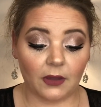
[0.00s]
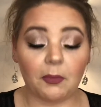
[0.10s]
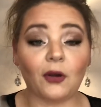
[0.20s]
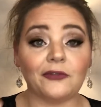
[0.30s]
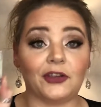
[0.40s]

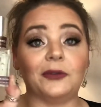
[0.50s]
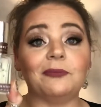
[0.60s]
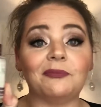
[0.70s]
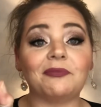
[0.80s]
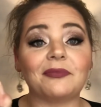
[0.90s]
perfume.
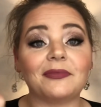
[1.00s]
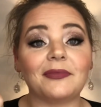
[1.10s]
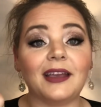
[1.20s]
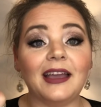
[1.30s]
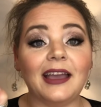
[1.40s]

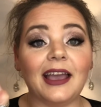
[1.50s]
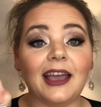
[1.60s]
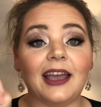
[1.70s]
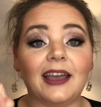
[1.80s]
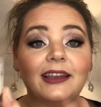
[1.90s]

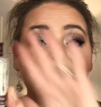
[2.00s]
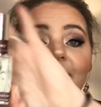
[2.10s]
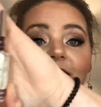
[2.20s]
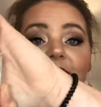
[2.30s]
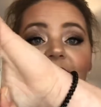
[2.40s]
And
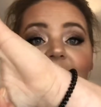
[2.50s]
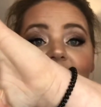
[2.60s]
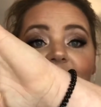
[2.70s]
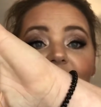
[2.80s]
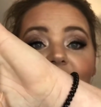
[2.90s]
yes, it
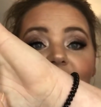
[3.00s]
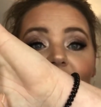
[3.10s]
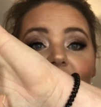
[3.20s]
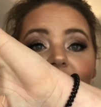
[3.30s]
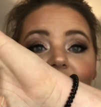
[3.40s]
does have a
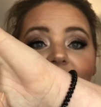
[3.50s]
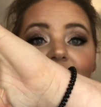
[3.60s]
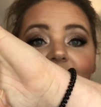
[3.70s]
skull on it.